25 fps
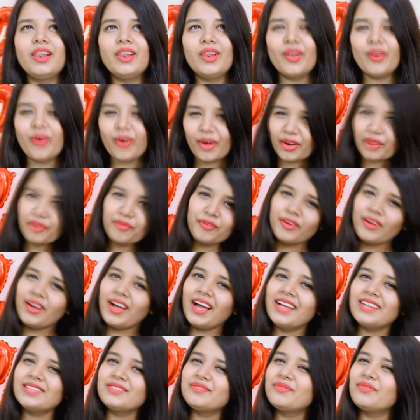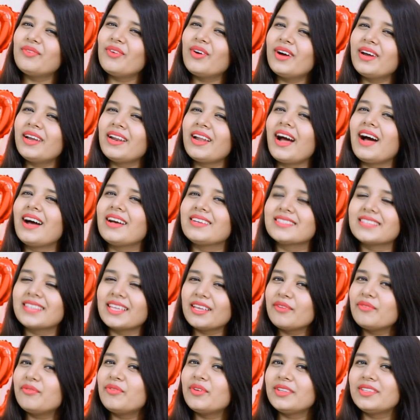a lot of you guys were
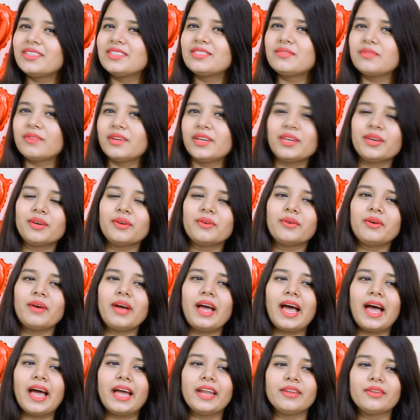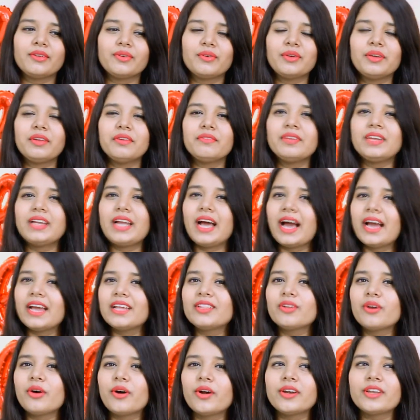asking for this video and you know even
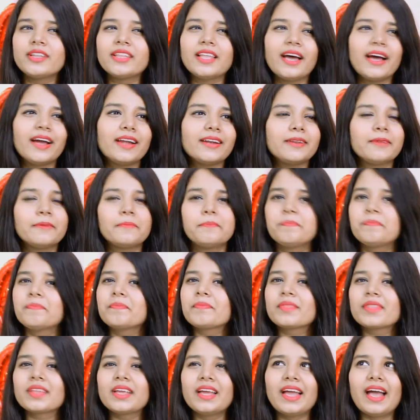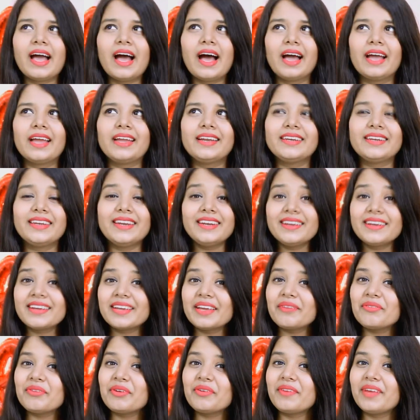I thought that I did a
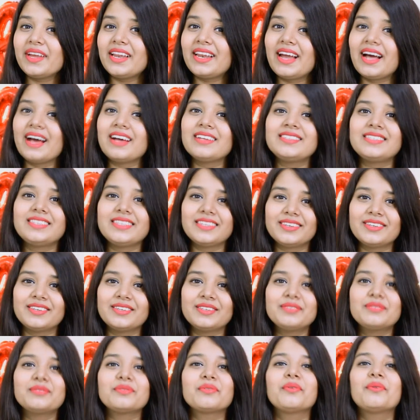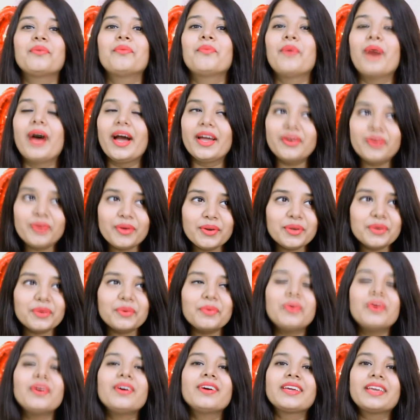giveaway last year, so why not
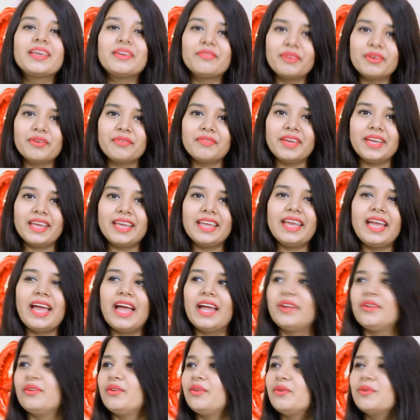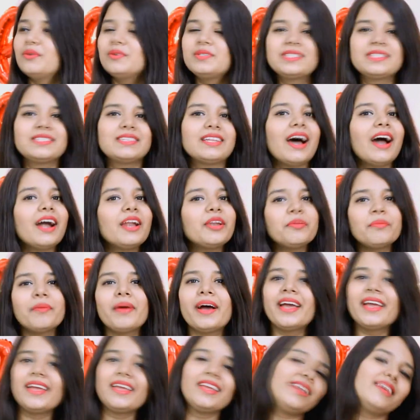do a giveaway and you know start
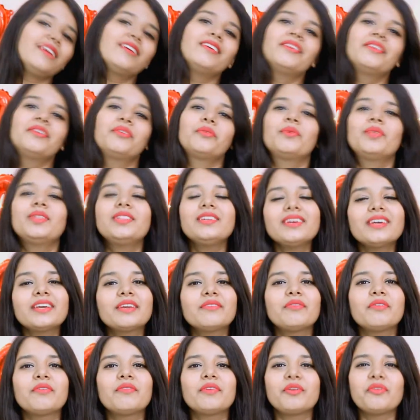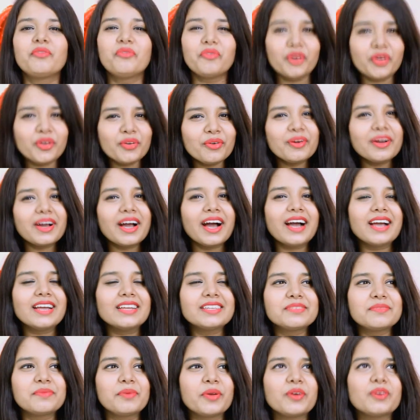my year with a giveaway for you
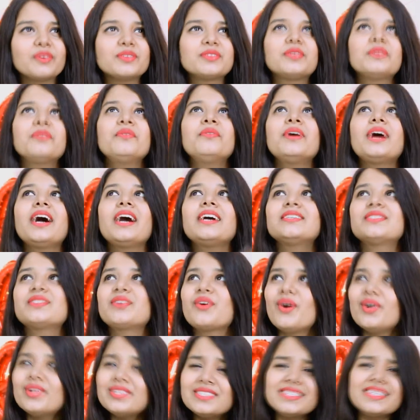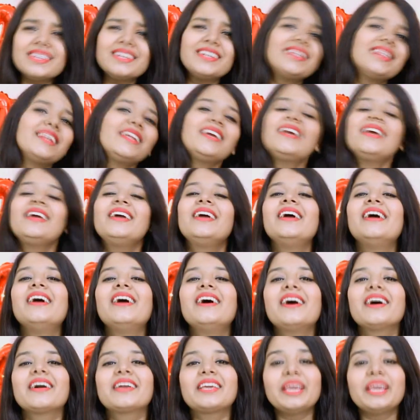guys because you guys constantly